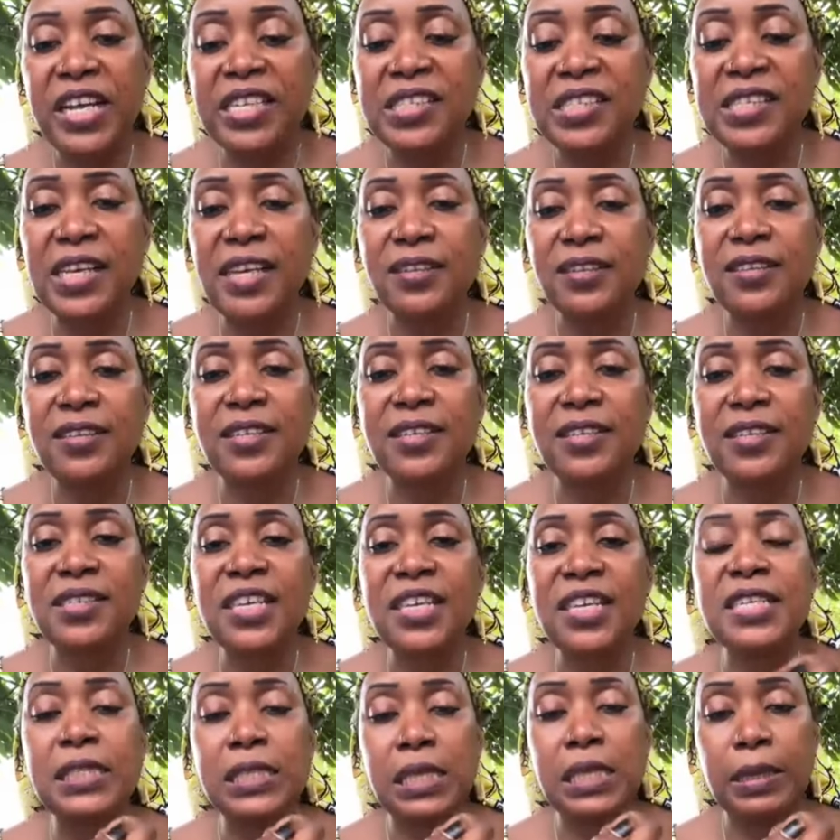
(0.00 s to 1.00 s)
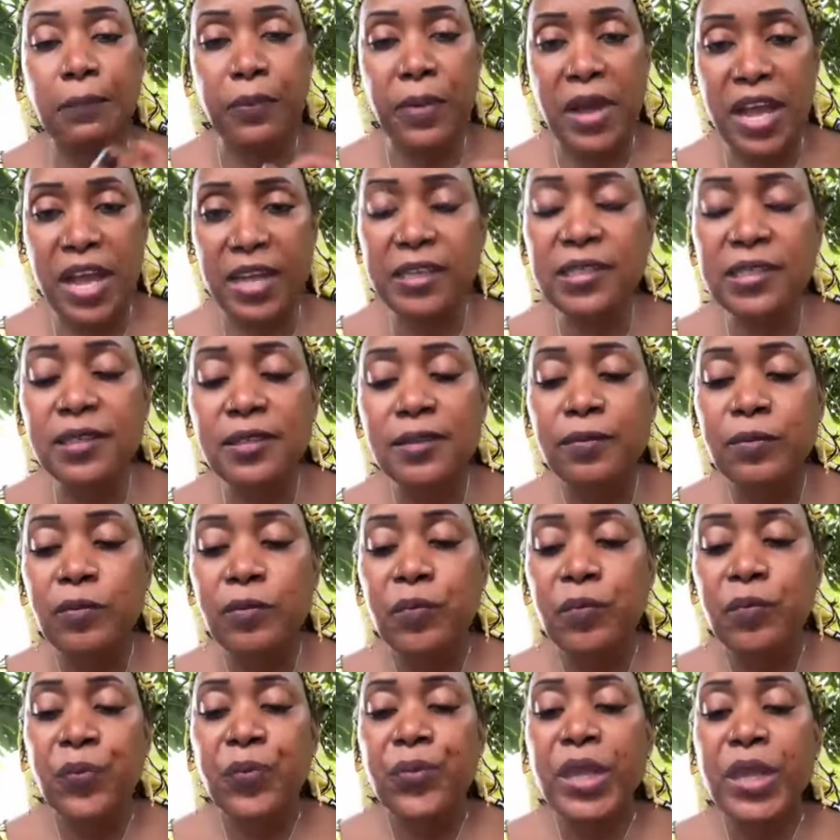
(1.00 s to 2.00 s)
So they need to be present,
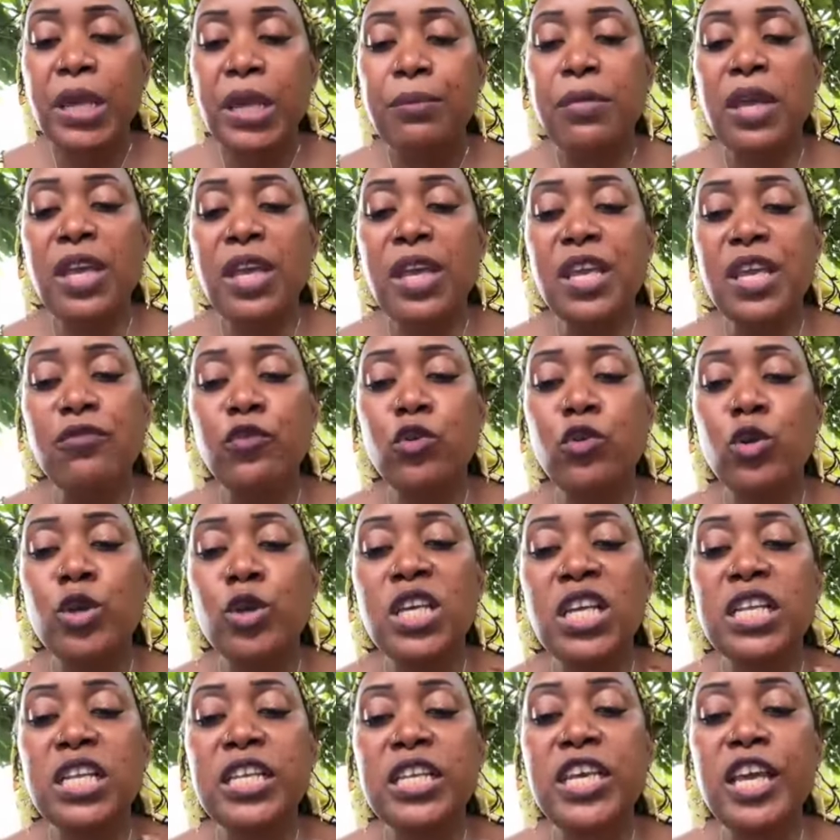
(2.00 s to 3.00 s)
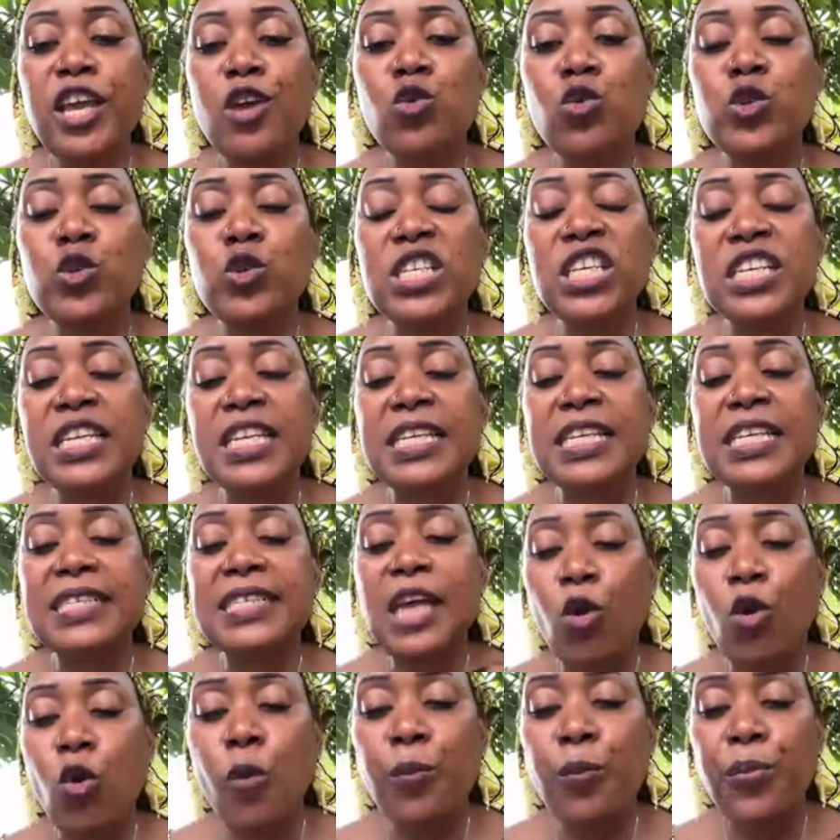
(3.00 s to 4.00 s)
and they need to show what is
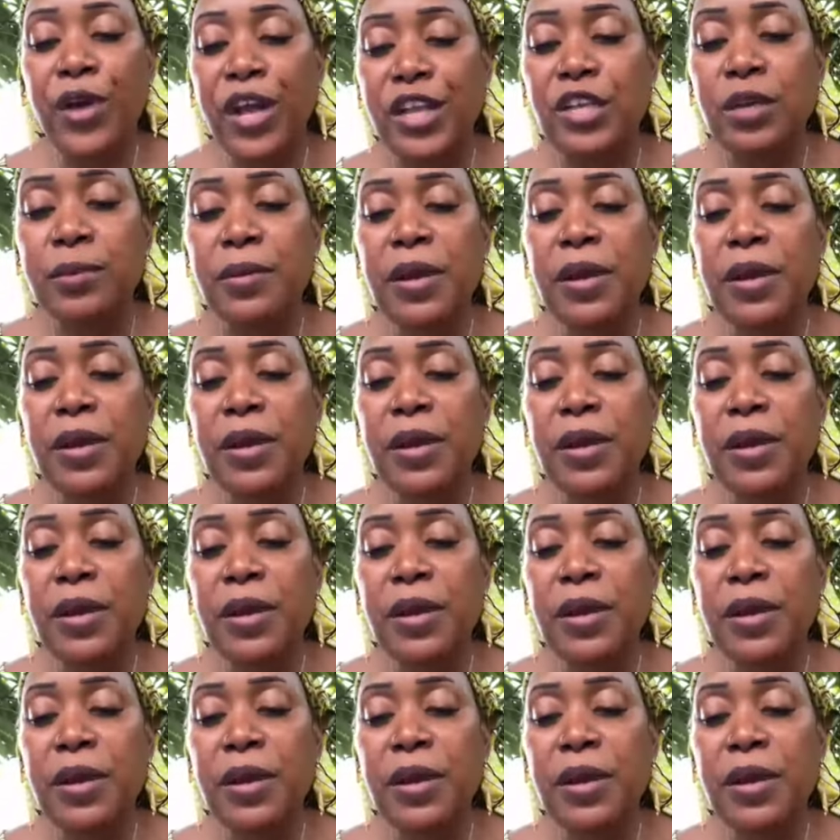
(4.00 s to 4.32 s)
happening.